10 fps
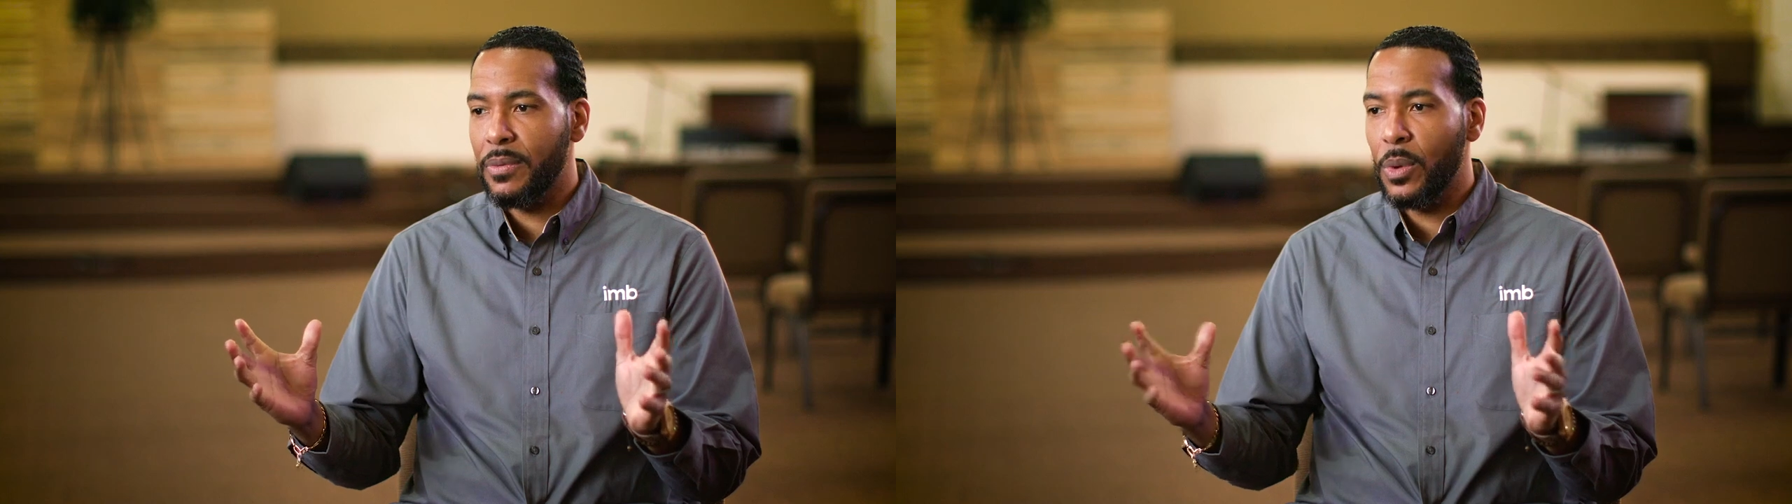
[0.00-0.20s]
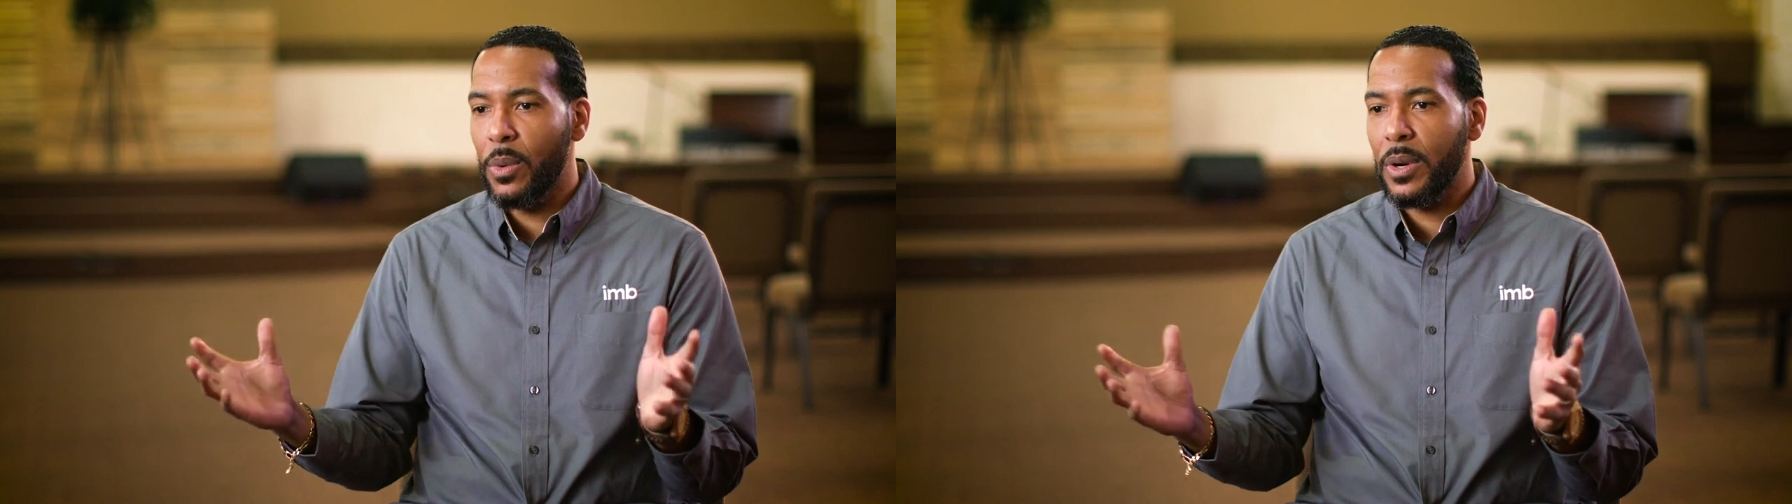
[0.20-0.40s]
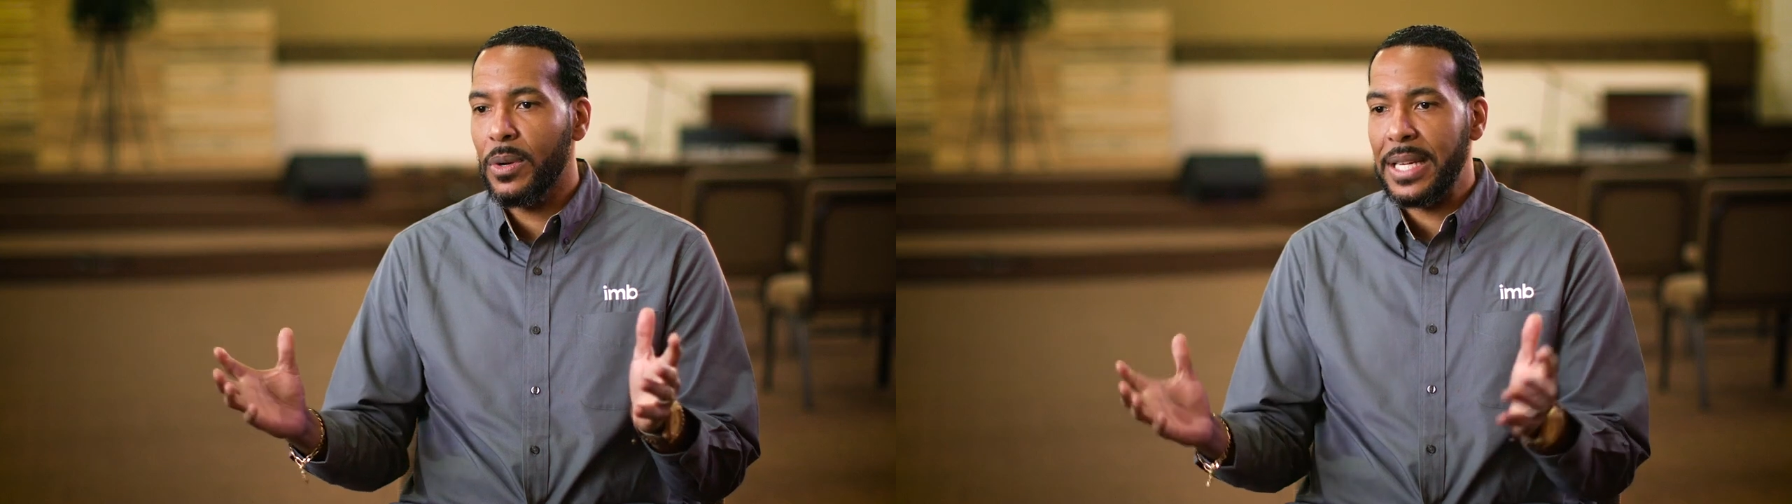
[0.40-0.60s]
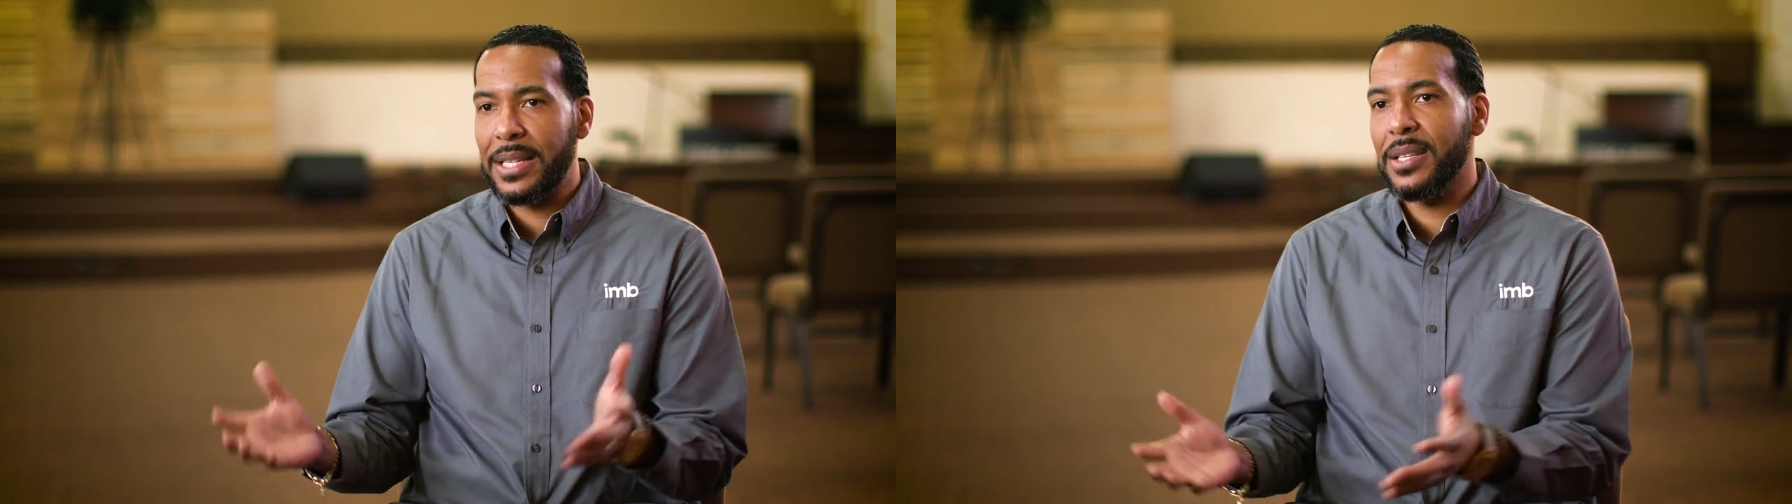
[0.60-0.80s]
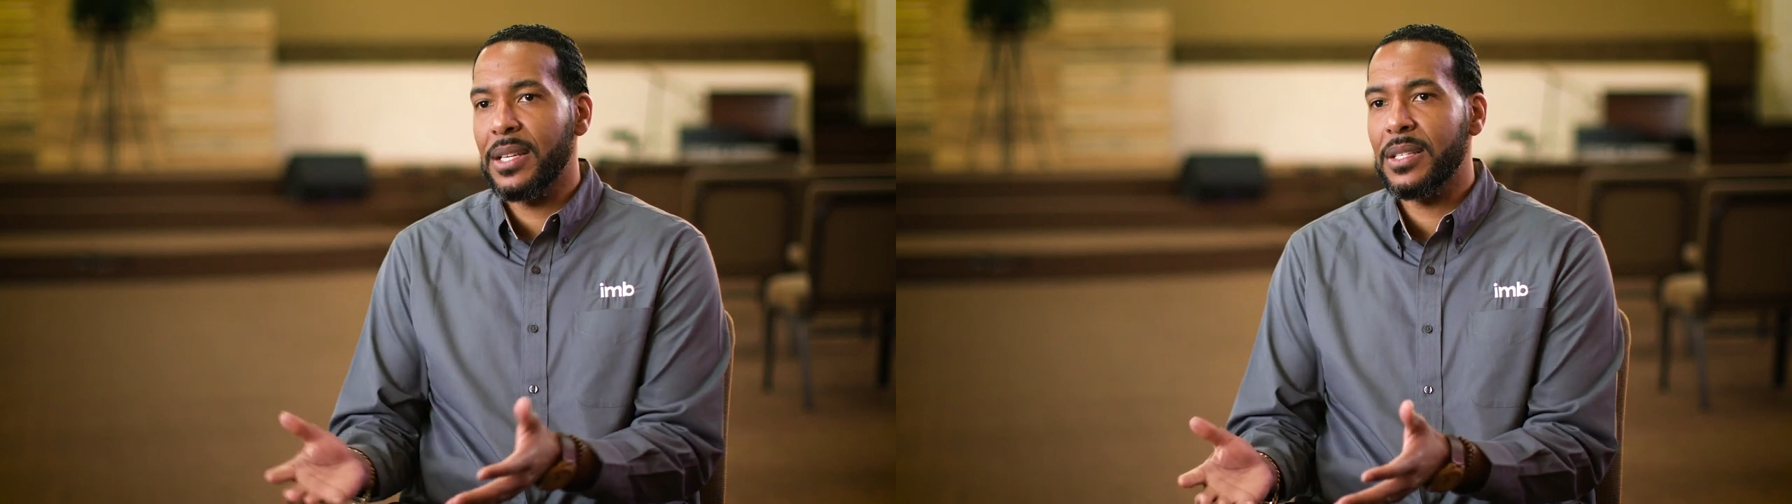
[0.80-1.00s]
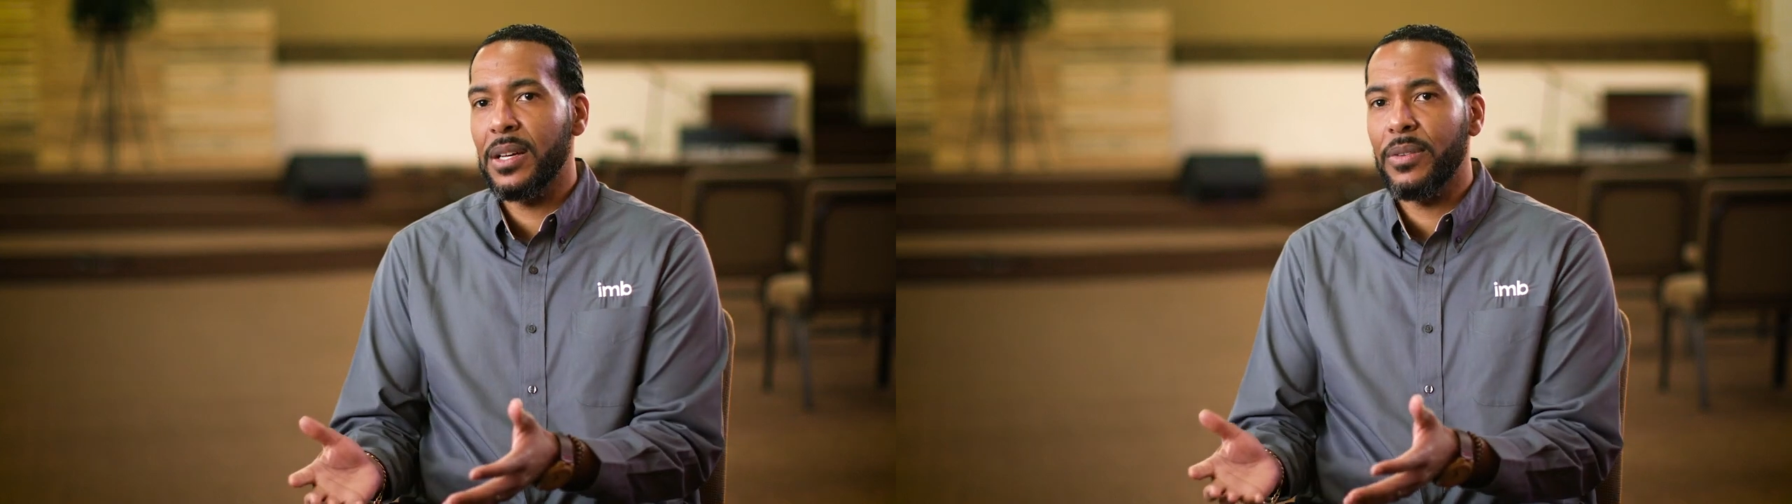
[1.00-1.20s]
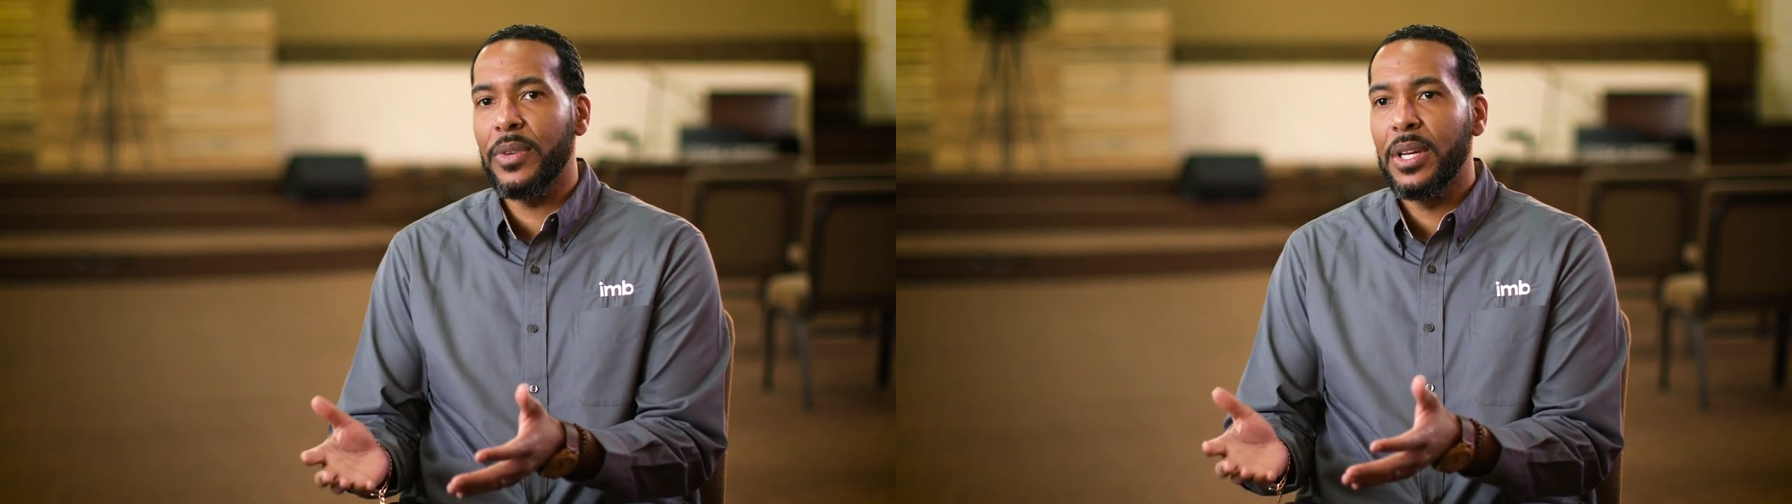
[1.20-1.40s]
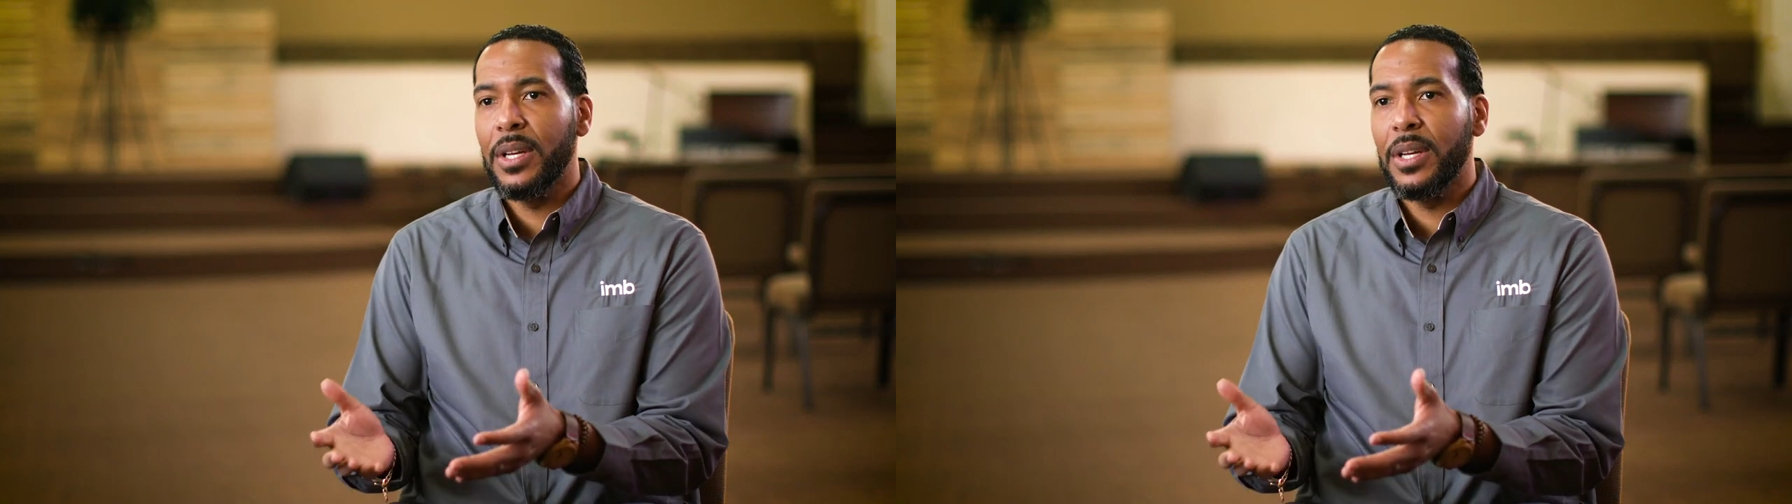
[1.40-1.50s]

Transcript: the world, in the sense of